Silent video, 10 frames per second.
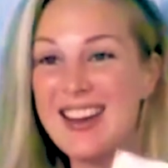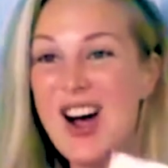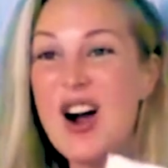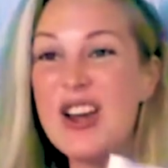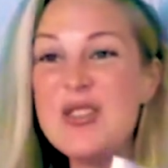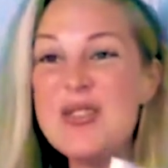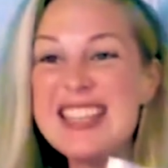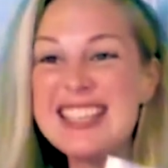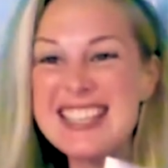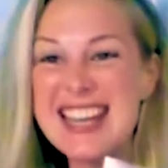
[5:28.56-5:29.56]
Are you
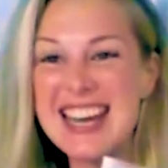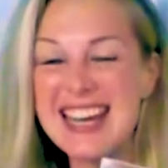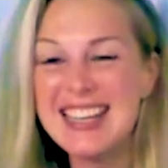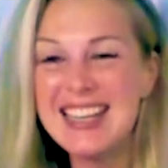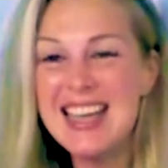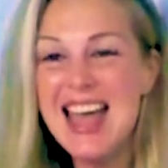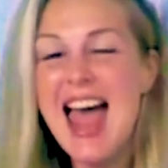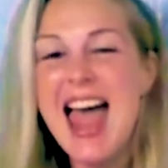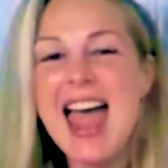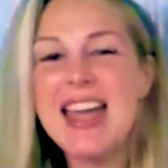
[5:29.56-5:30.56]
listening?
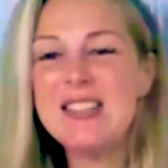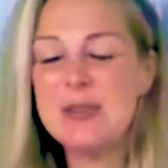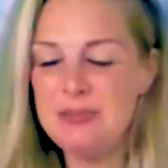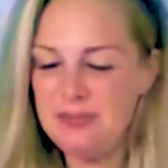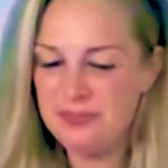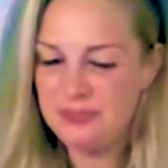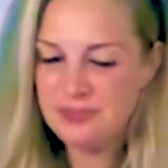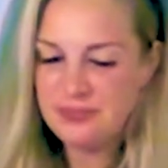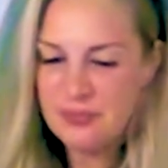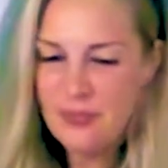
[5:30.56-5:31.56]
And
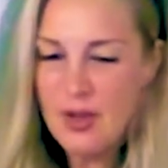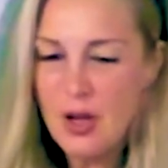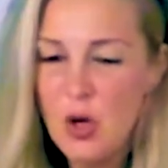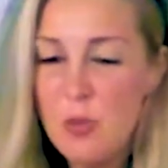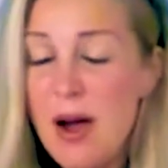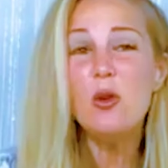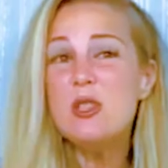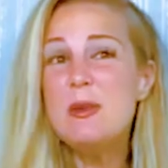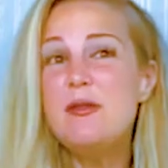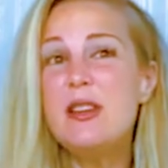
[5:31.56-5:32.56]
you might
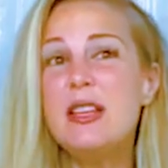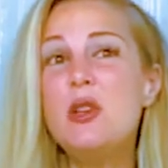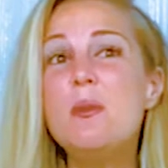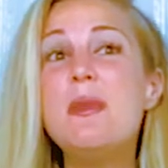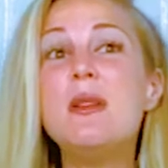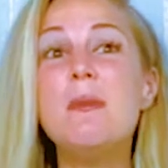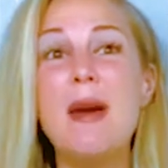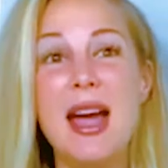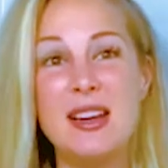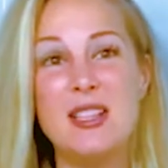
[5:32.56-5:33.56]
also be feeling your middle
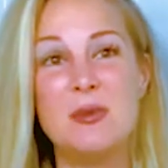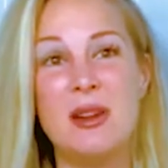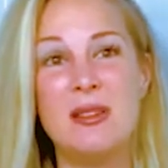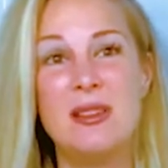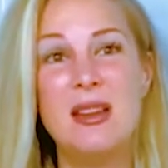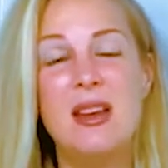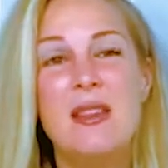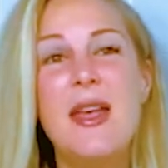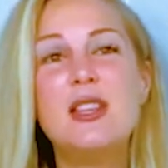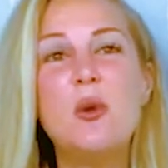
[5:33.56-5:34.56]
back as well.
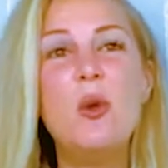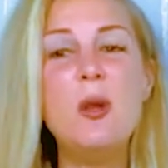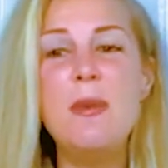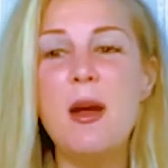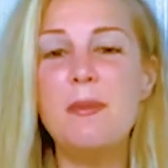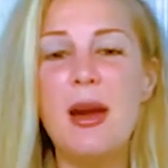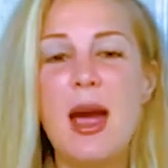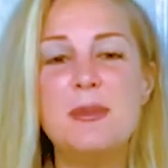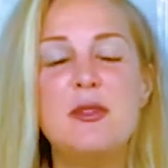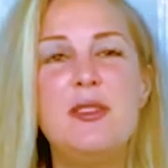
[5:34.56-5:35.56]
That's all about
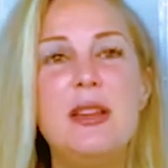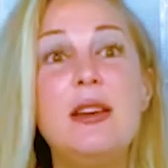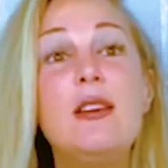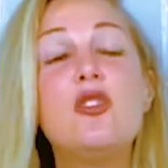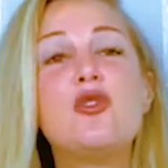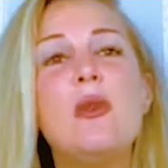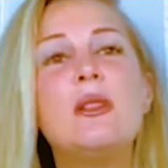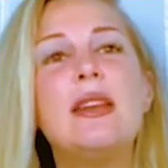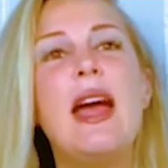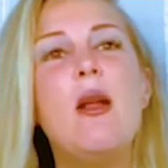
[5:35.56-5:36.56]
perhaps feeling controlled
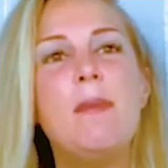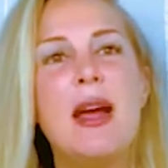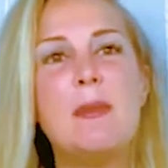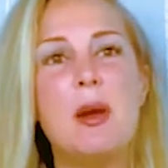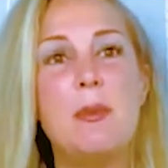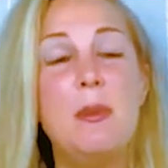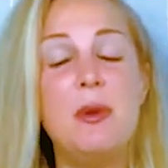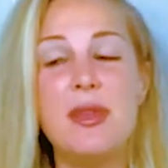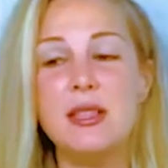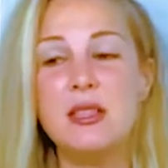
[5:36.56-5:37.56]
and held back by
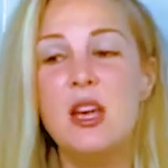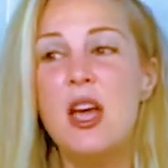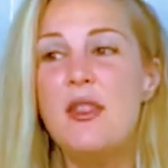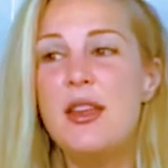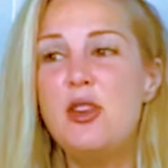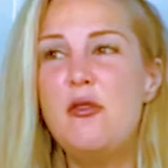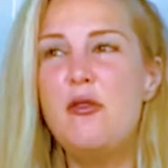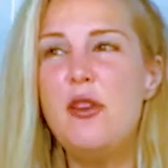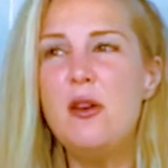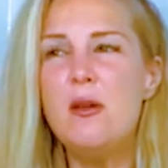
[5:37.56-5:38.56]
people that you
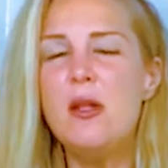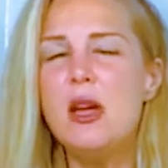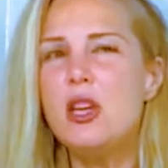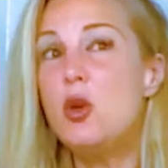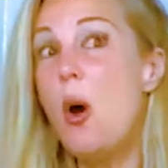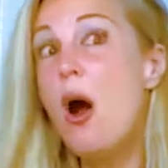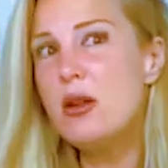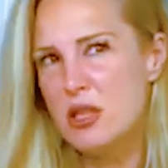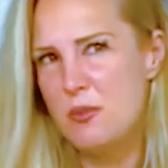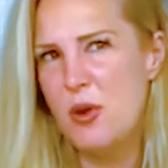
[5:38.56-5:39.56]
feel you are
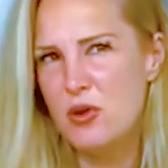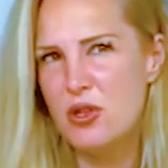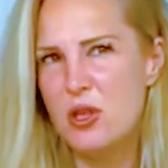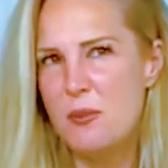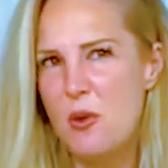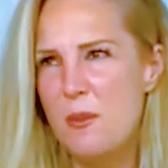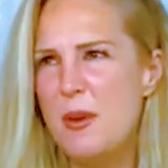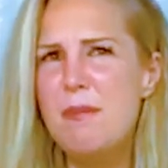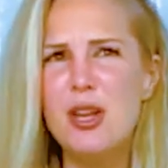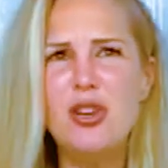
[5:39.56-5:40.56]
supposed to support me,
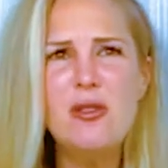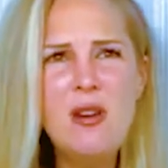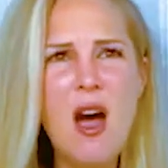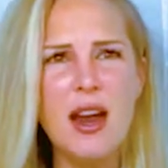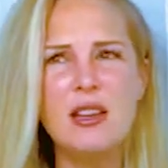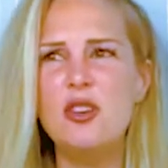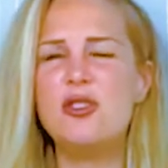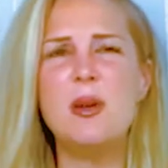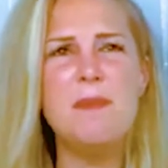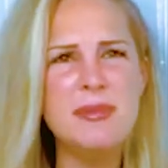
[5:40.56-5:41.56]
but you're not. You're
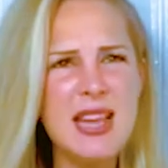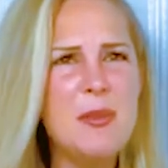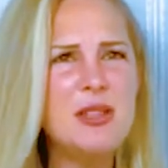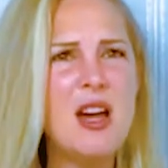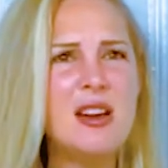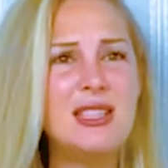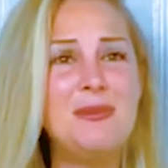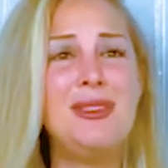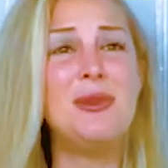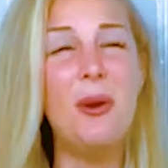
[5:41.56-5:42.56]
sabotaging
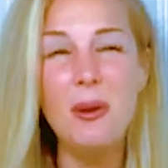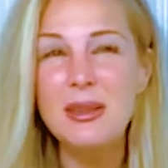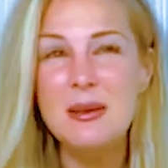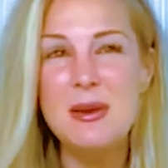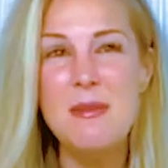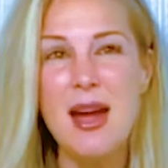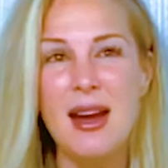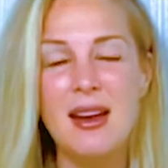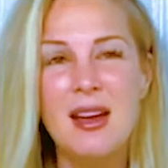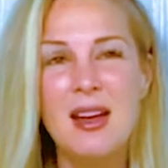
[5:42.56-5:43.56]
me. You're holding me
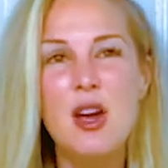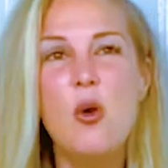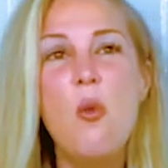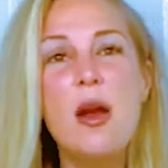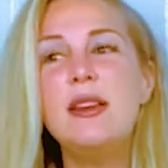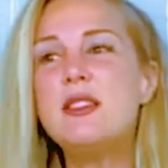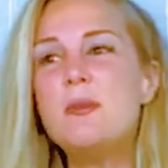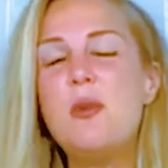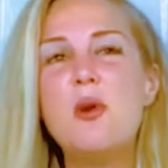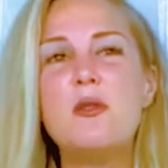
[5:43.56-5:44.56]
back. Wanting
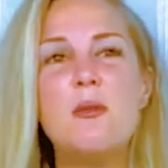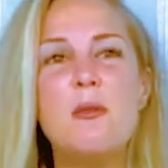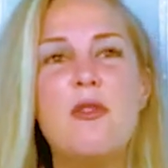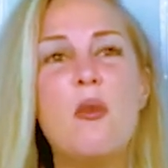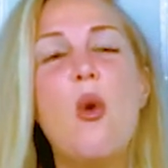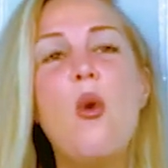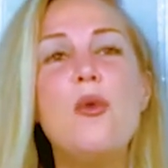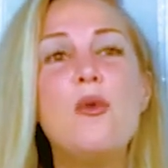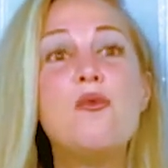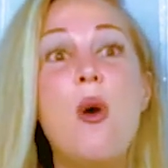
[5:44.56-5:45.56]
support from all
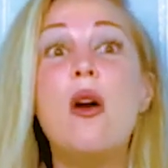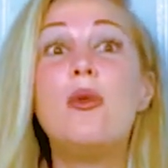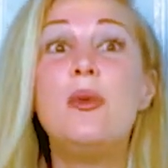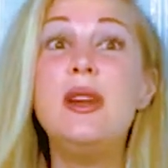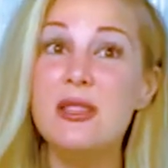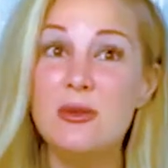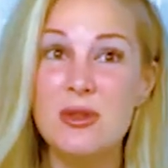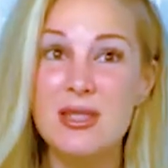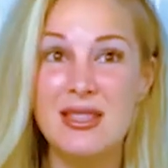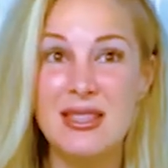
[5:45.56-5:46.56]
the wrong
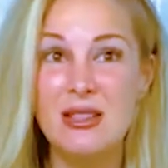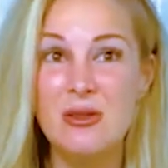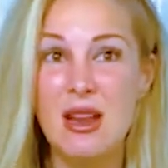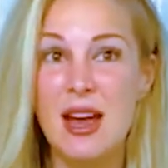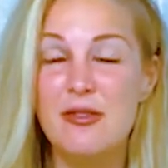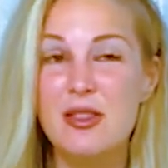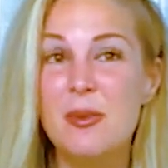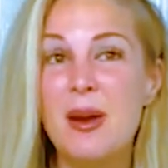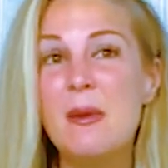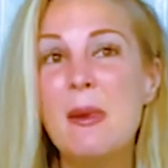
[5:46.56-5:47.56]
resources in your life as
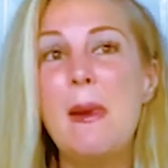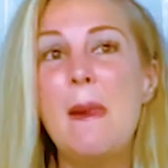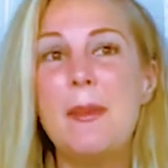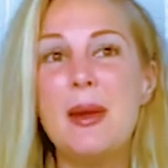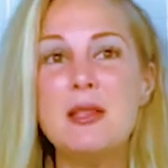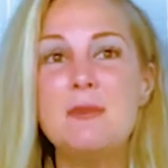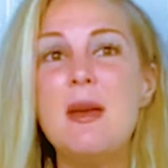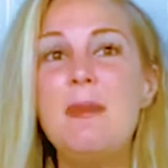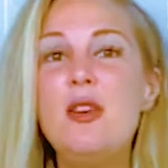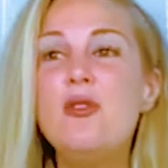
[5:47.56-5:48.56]
well. Because
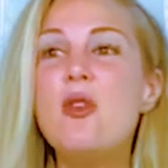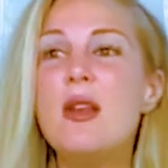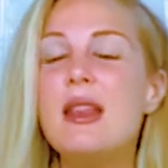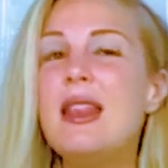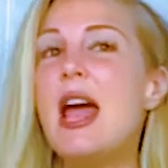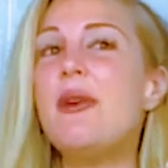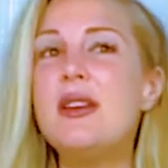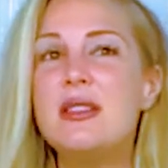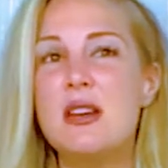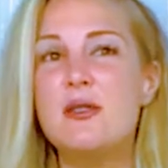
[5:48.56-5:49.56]
maybe you're not allowing
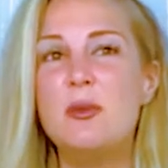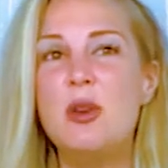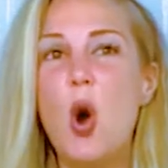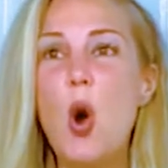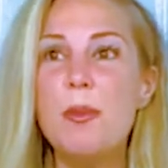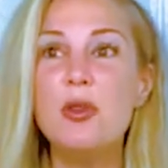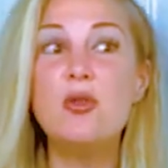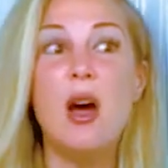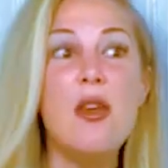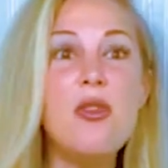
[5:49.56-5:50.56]
yourself to be open
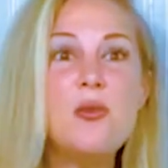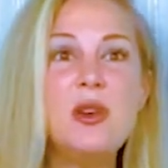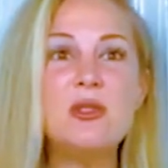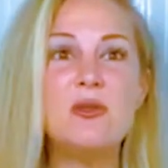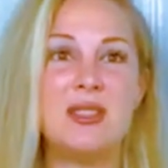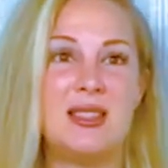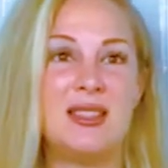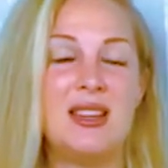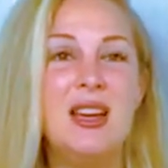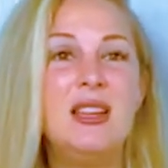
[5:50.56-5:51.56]
to other
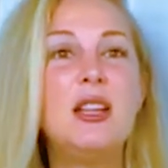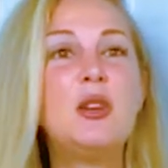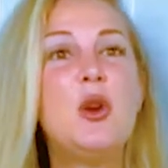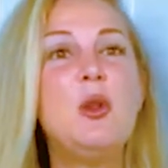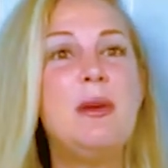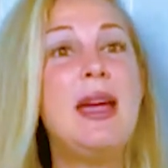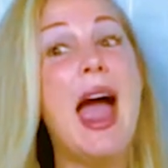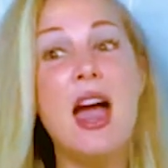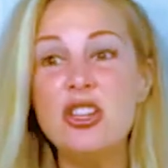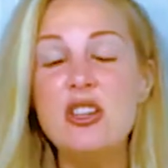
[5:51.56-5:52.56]
resources that could be
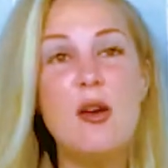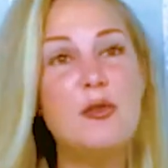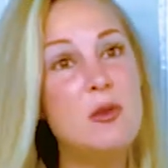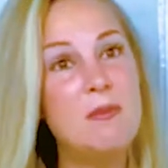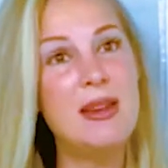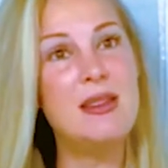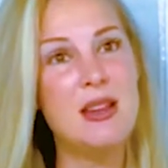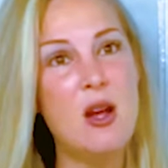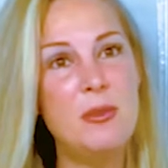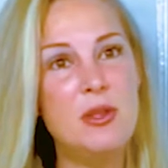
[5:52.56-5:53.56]
actually of tremendous
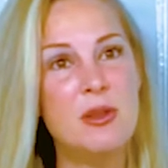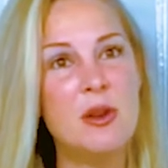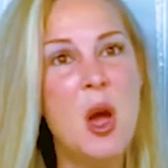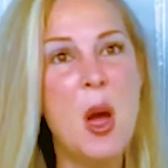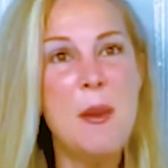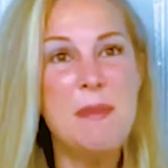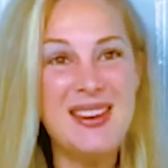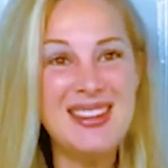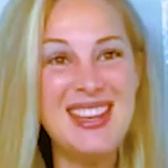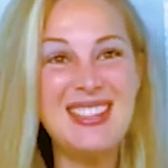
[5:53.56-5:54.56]
help to you.
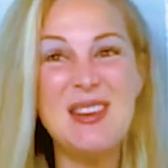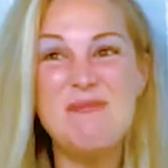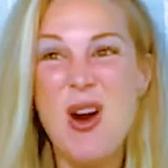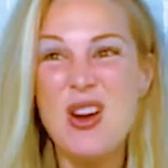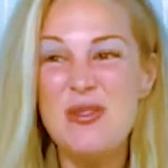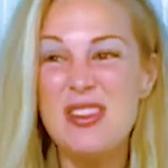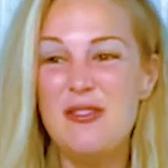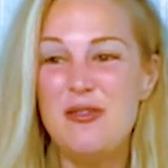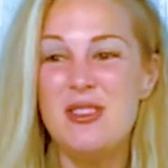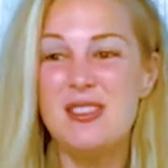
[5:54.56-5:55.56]
Because there's that part of you that
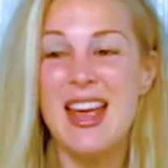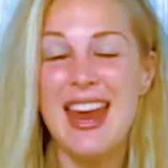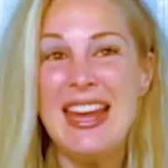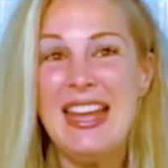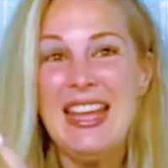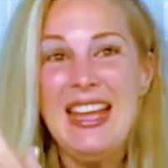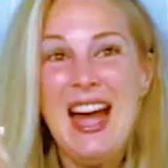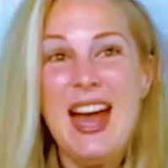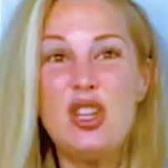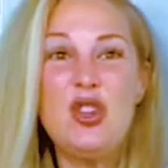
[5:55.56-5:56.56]
feels like,
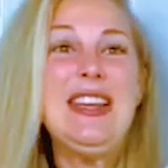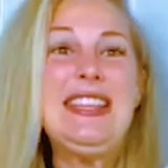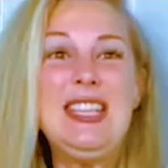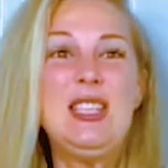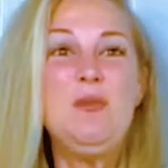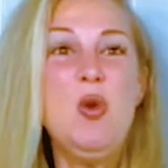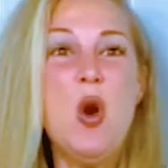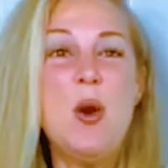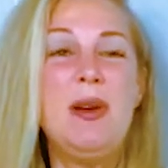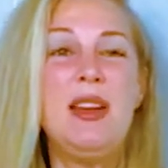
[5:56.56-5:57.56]
I trust this
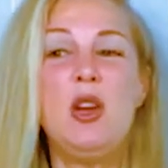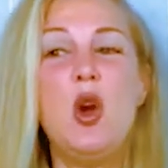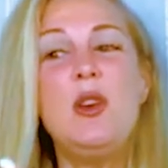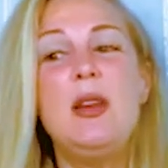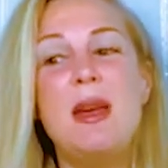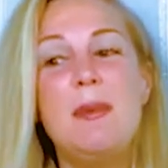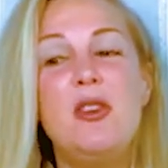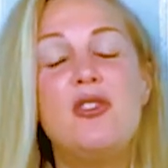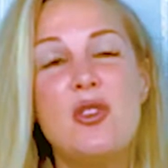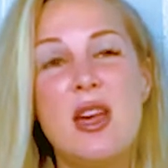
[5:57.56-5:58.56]
more, but maybe
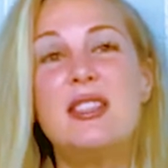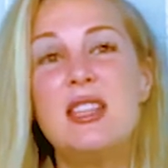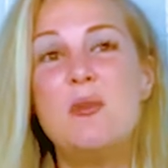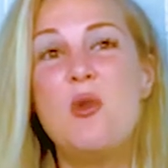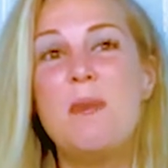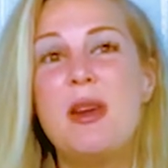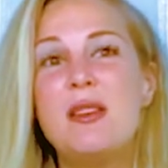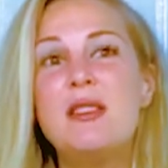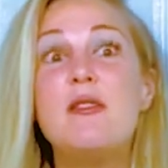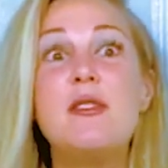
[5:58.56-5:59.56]
you trust it more
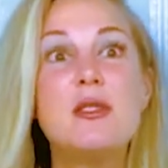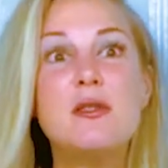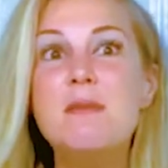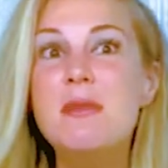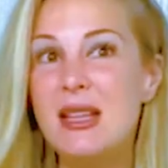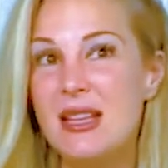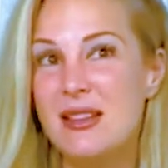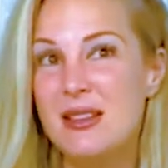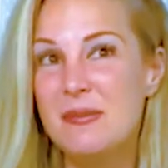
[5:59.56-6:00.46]
because it feels familiar.